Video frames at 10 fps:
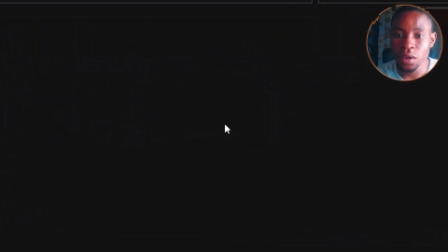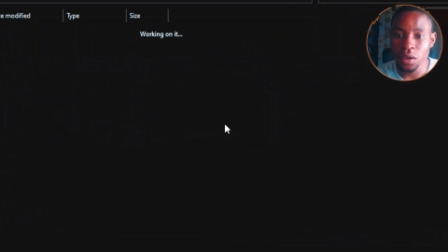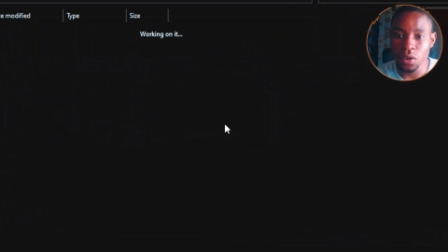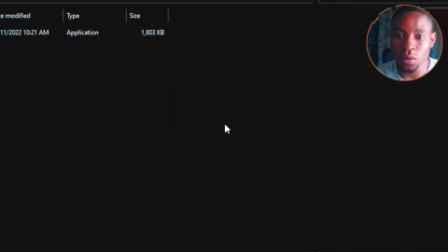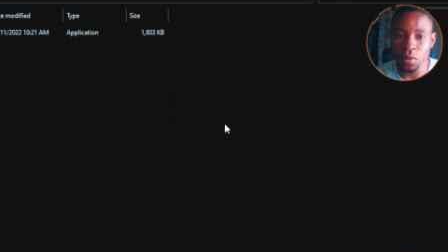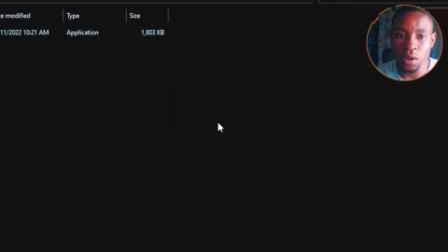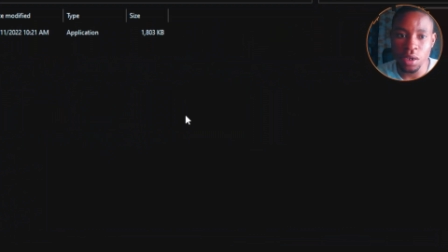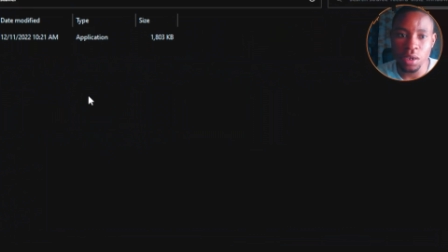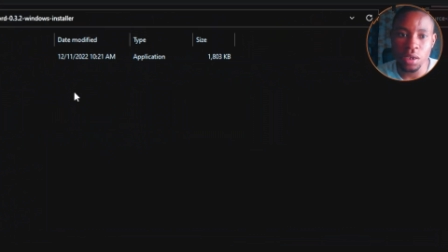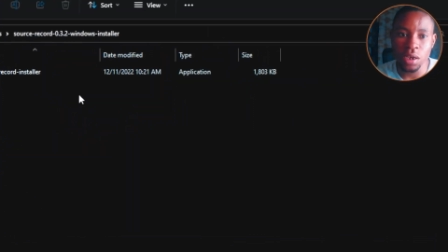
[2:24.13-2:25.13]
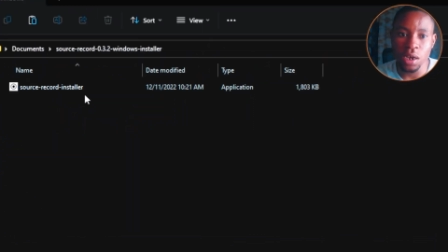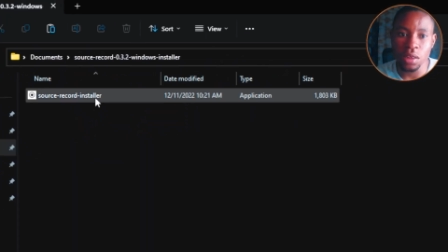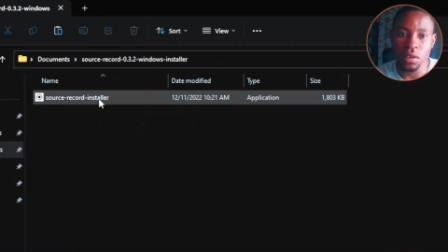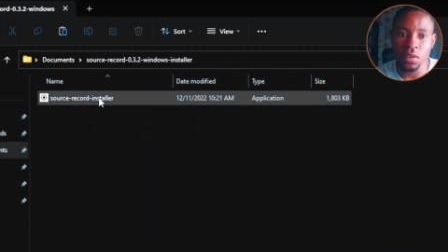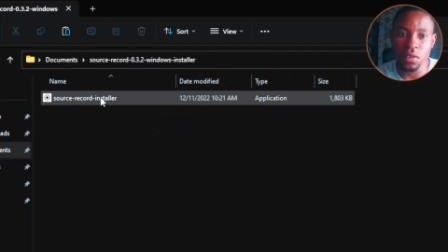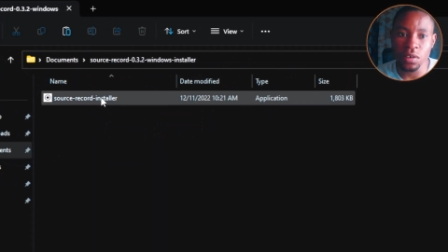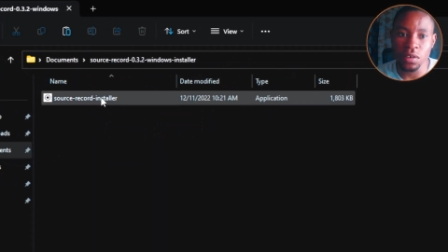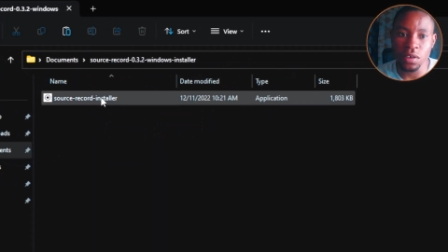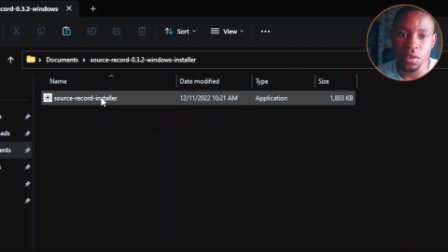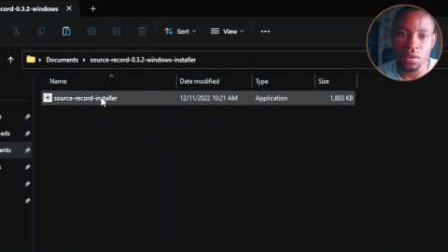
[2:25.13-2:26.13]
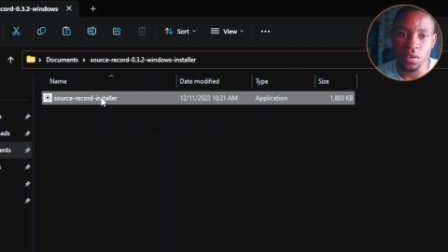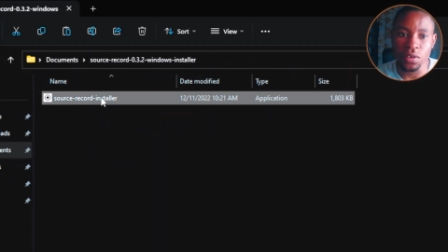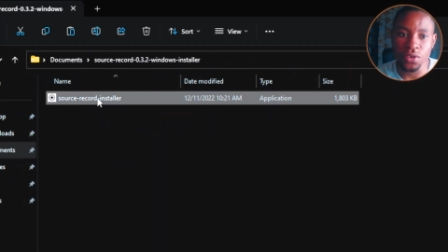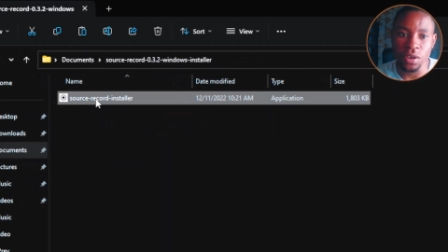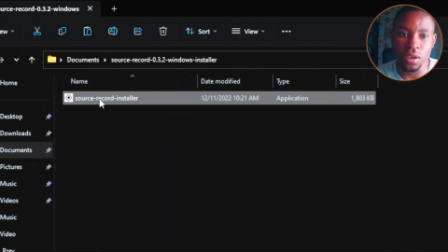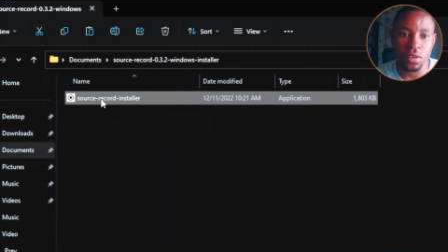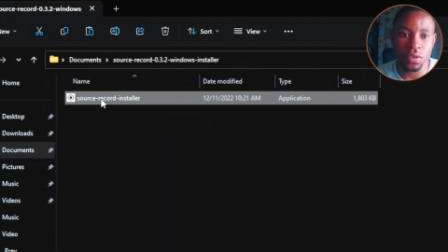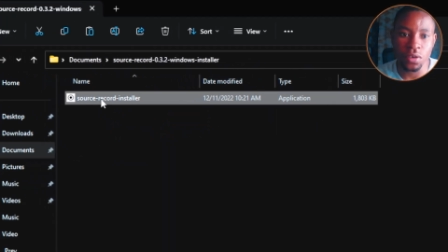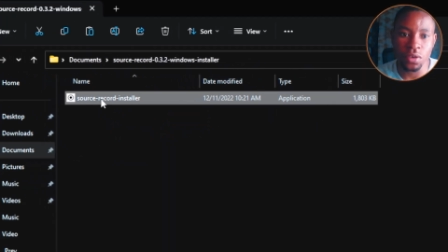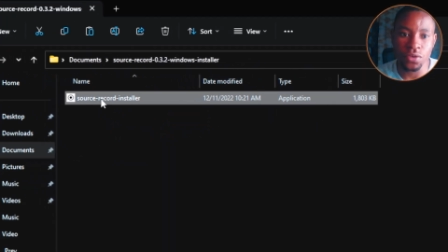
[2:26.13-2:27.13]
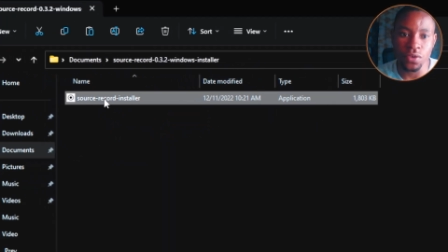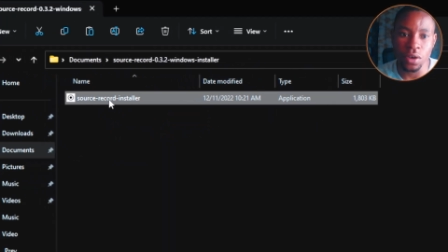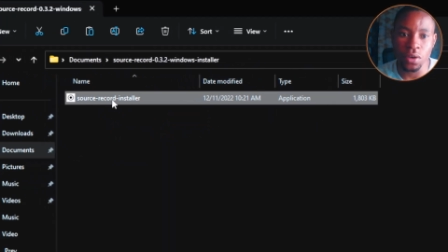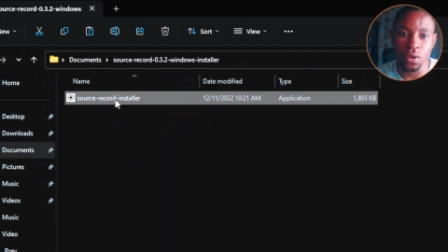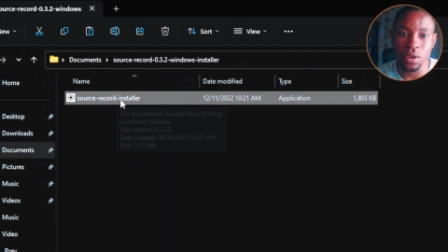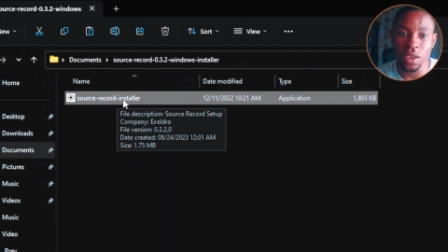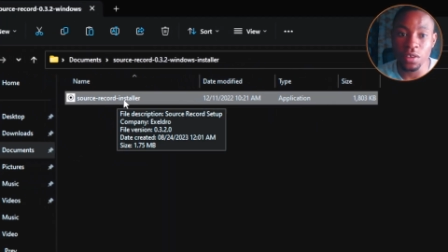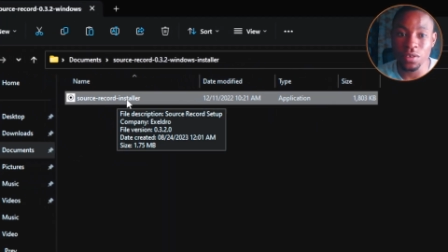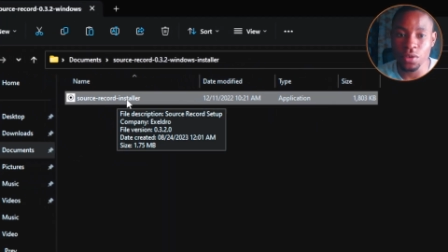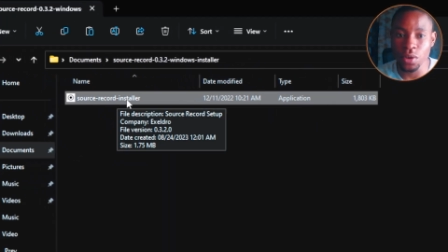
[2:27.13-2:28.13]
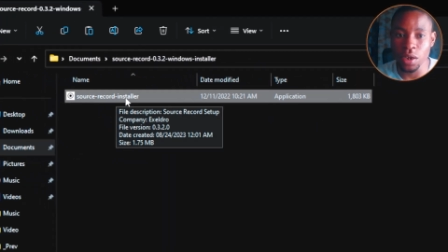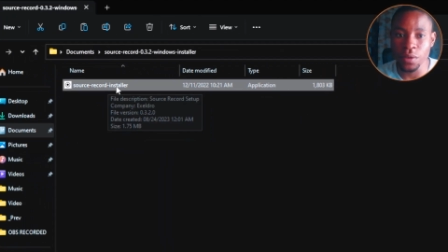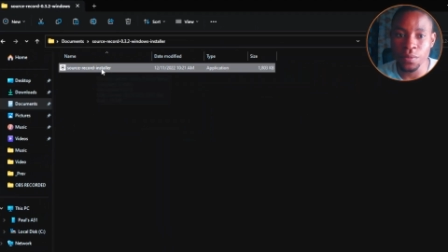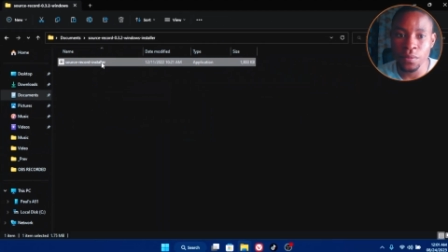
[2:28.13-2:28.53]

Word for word: double click, and this is it here on the screen, Source Record installer.